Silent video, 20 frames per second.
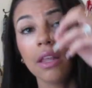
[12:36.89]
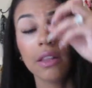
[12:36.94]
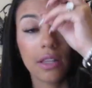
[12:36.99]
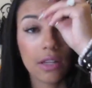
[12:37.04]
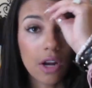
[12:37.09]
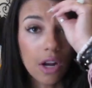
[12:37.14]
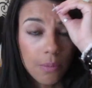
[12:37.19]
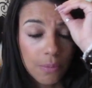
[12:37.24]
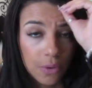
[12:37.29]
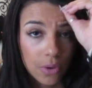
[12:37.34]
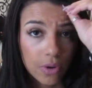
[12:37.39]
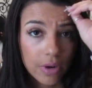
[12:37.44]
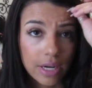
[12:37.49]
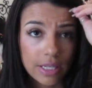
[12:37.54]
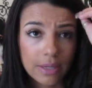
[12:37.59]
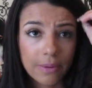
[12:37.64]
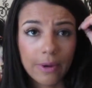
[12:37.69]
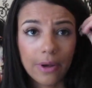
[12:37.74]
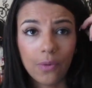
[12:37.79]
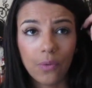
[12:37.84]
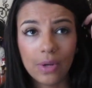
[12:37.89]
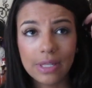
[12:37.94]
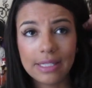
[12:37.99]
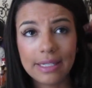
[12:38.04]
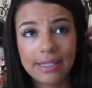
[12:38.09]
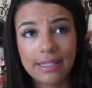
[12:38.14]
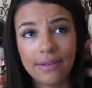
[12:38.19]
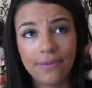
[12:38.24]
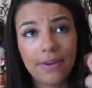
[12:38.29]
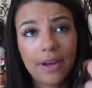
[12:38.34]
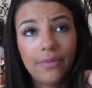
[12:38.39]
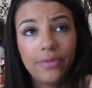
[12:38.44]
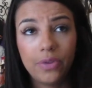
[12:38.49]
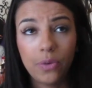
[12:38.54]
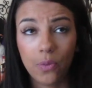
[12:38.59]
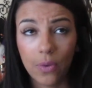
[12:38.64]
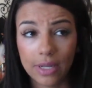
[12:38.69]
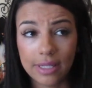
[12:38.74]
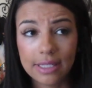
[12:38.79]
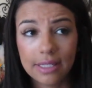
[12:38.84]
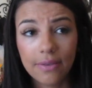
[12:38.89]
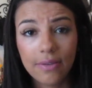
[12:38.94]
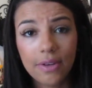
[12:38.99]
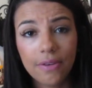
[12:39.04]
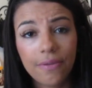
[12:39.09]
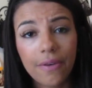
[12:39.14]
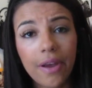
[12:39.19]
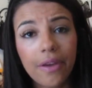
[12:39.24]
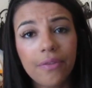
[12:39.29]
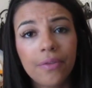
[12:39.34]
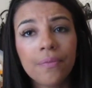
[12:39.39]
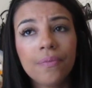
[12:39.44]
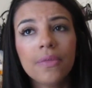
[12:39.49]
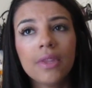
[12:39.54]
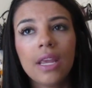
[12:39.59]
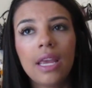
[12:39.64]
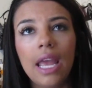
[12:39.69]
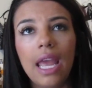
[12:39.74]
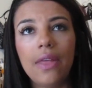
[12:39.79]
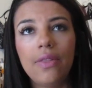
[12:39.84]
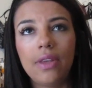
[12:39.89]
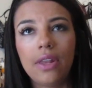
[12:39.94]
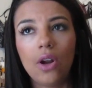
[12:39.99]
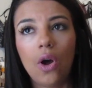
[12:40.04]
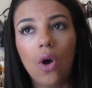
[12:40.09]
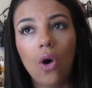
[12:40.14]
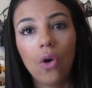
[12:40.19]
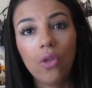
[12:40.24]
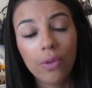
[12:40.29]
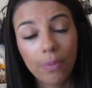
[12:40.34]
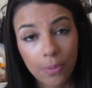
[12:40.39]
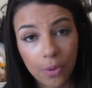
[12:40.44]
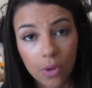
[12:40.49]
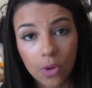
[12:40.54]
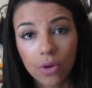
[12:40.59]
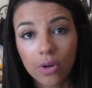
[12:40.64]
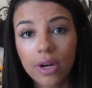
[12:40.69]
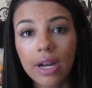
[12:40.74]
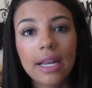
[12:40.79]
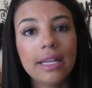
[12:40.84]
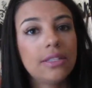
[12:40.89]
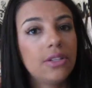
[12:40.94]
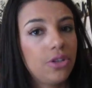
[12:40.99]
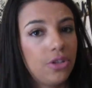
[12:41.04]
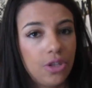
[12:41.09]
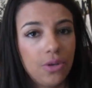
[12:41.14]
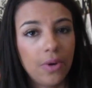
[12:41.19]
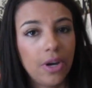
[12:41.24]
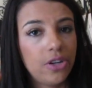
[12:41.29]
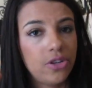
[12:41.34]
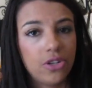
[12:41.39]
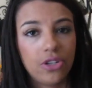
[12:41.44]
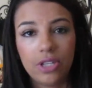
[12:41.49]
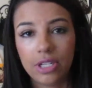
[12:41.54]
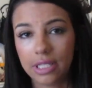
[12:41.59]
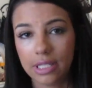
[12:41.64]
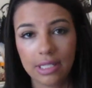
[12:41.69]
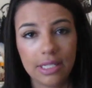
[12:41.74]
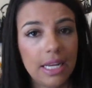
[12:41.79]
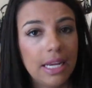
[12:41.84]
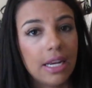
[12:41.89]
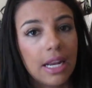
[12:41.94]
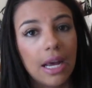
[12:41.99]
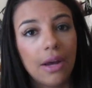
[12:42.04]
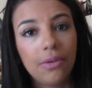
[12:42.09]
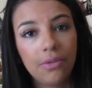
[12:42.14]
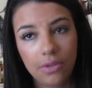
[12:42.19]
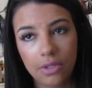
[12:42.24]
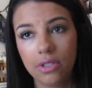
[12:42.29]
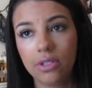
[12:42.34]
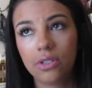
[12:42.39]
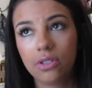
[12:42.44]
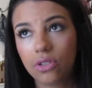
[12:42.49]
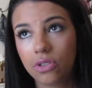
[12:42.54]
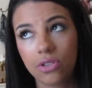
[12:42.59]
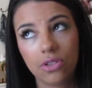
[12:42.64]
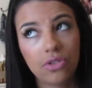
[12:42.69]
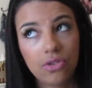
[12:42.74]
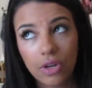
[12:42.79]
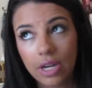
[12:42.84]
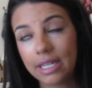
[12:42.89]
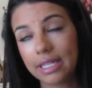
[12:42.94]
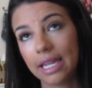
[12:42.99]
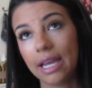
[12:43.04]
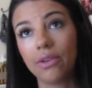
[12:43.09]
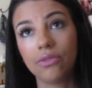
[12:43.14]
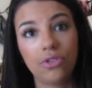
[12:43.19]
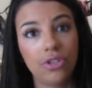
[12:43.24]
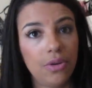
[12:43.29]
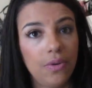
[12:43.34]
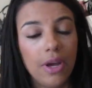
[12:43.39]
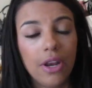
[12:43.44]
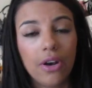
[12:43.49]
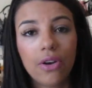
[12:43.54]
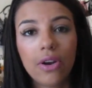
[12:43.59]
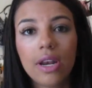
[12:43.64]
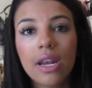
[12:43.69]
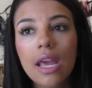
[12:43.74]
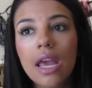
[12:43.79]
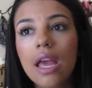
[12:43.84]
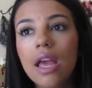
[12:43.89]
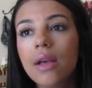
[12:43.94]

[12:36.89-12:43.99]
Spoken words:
The non-polarized are about $165 to $175, and then all the polarized are $200, just stayed out. Straight down $200.